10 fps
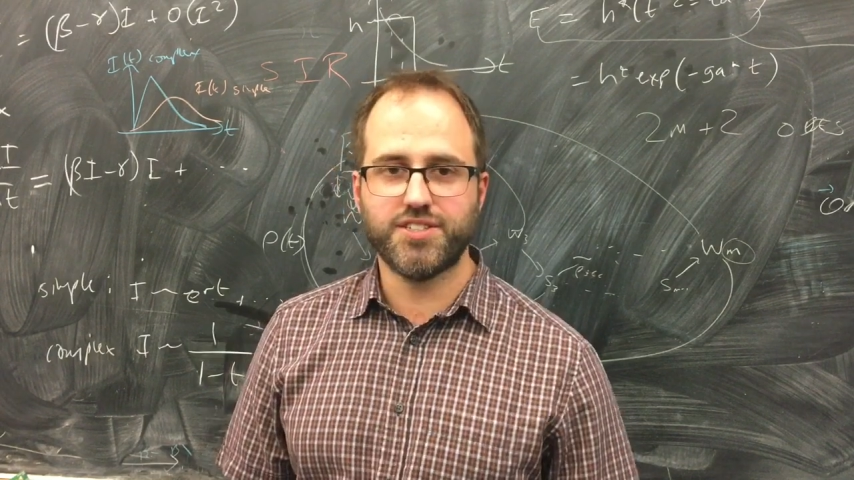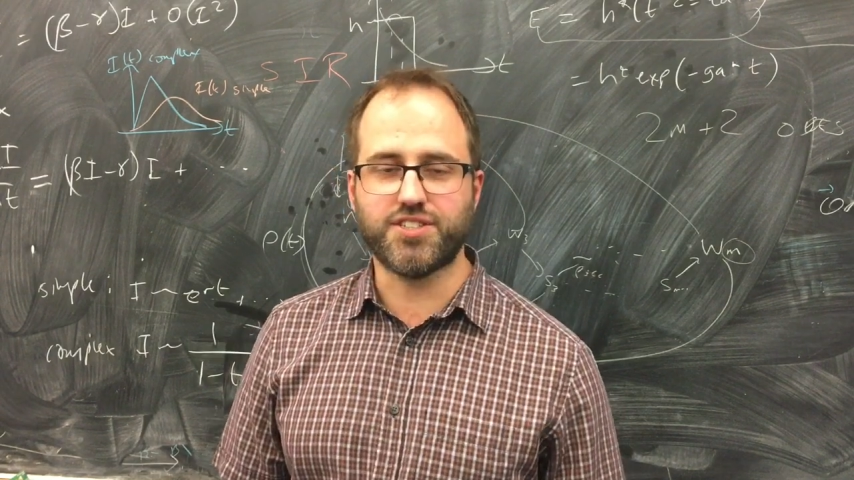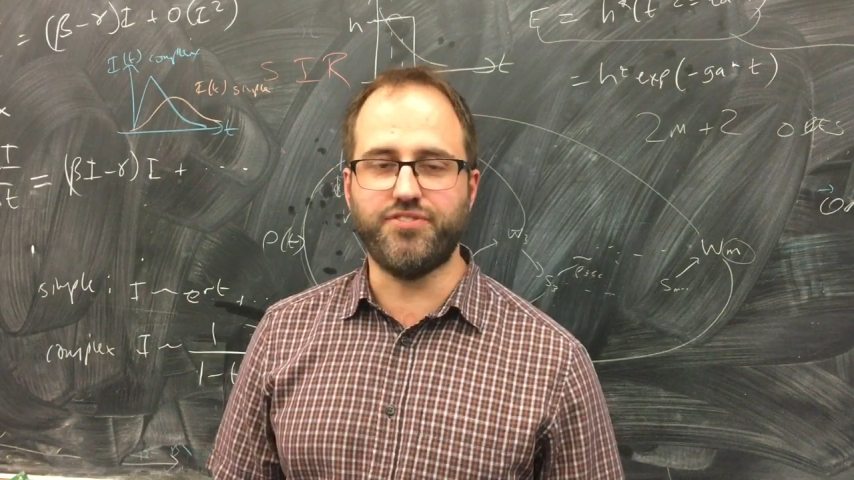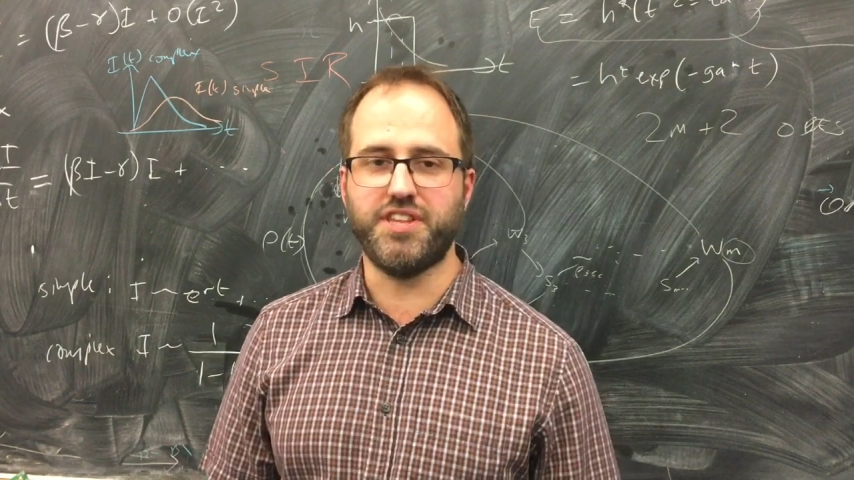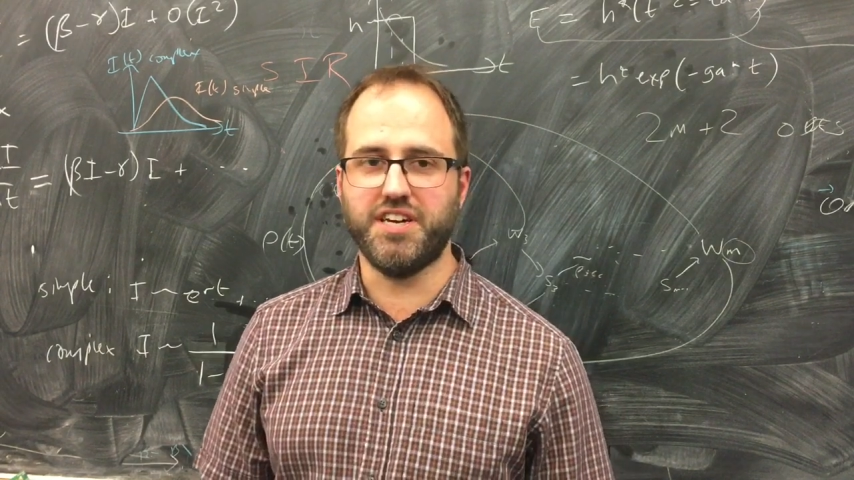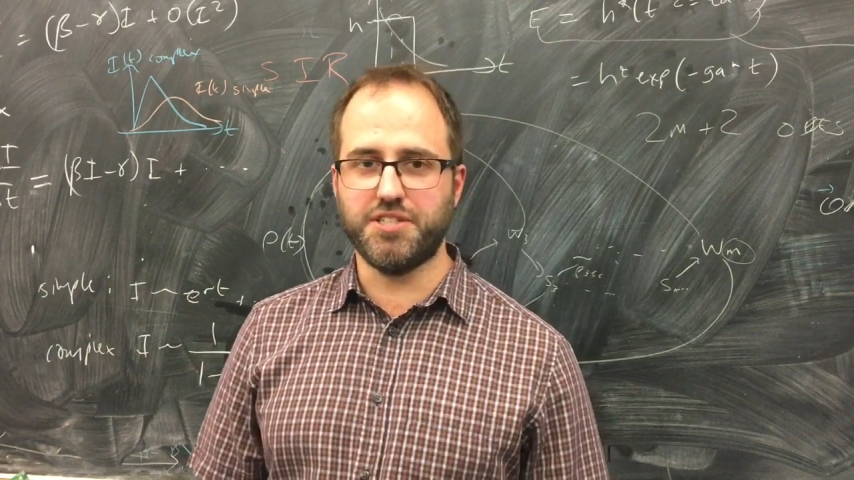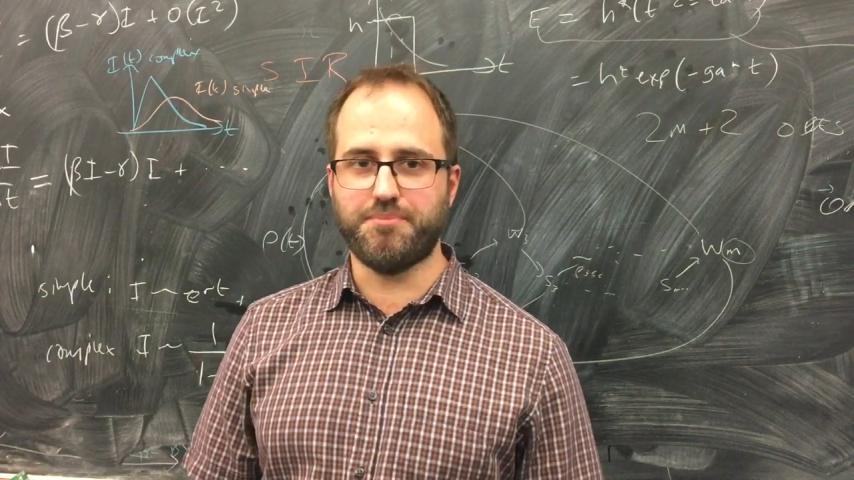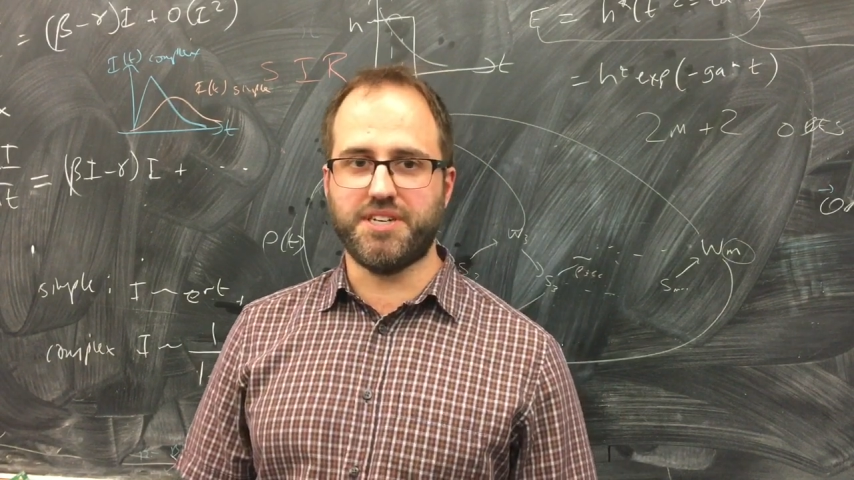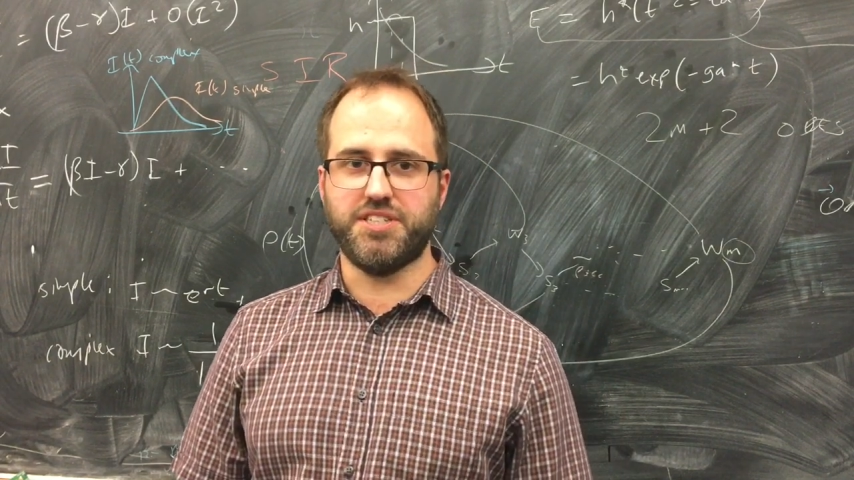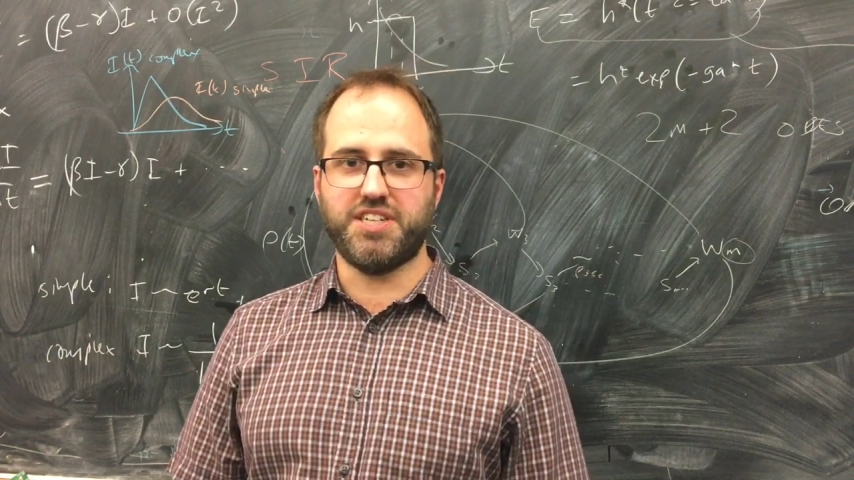So for the Ice
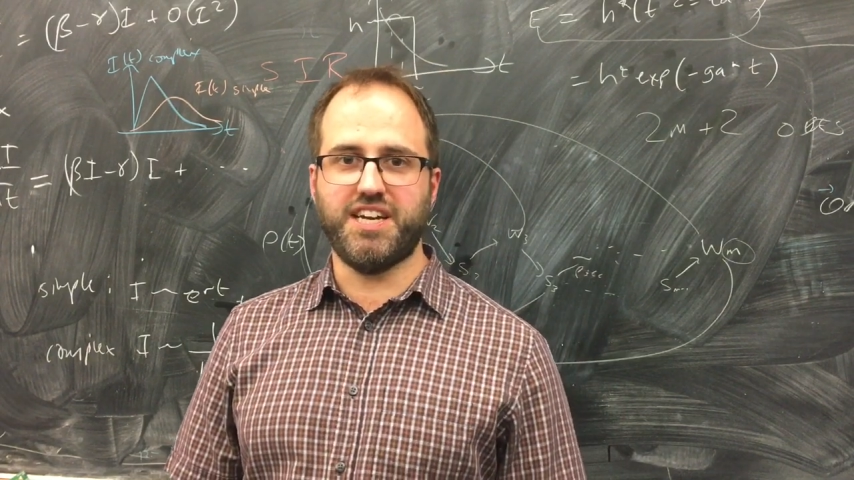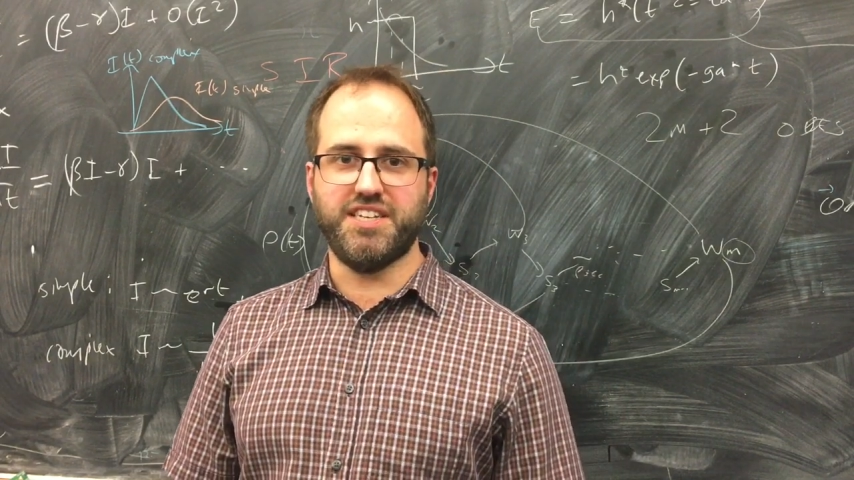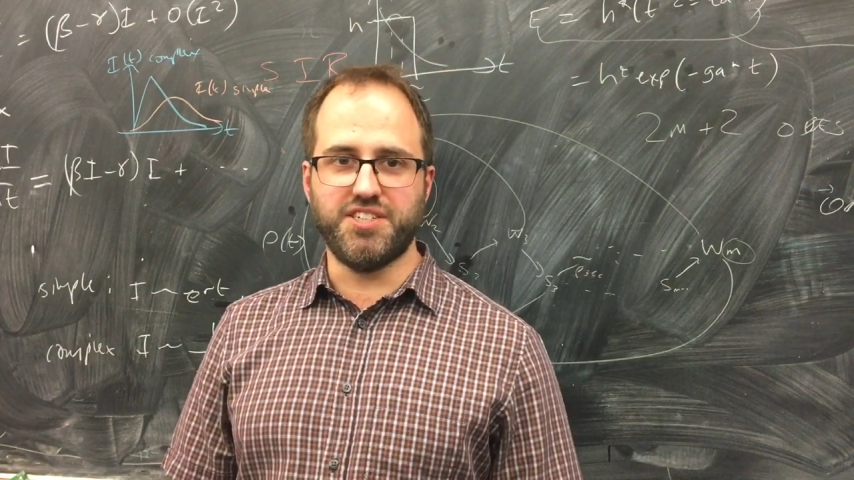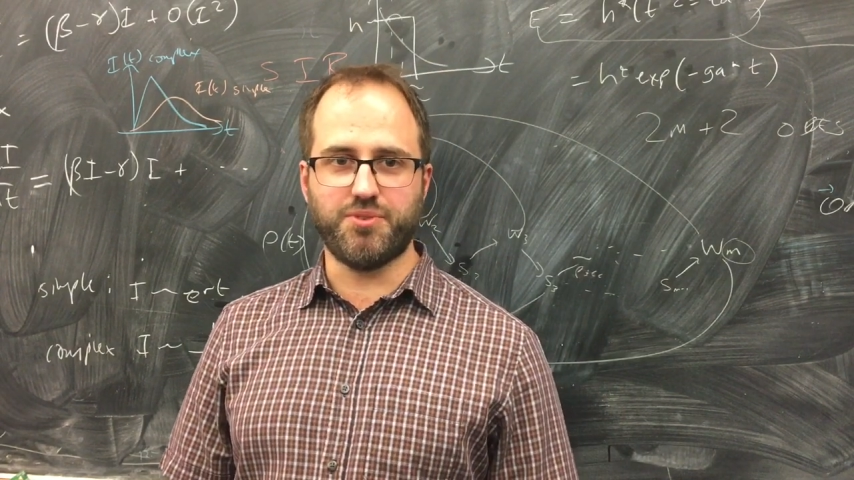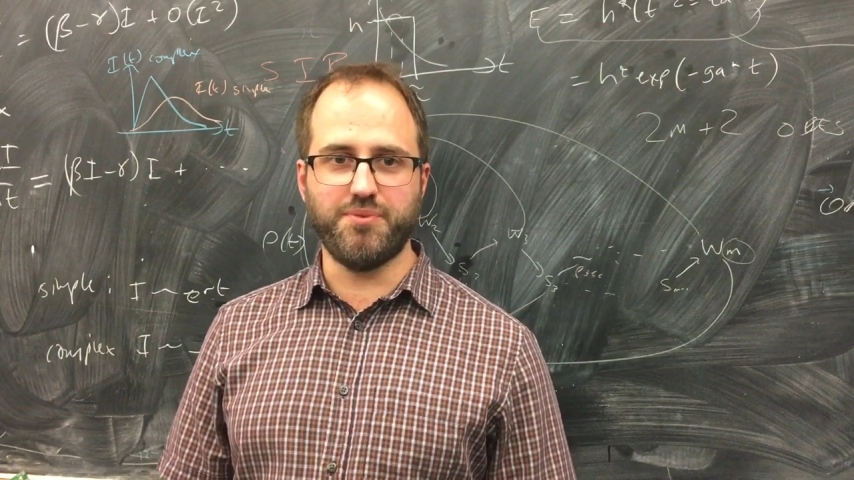Bucket Challenge,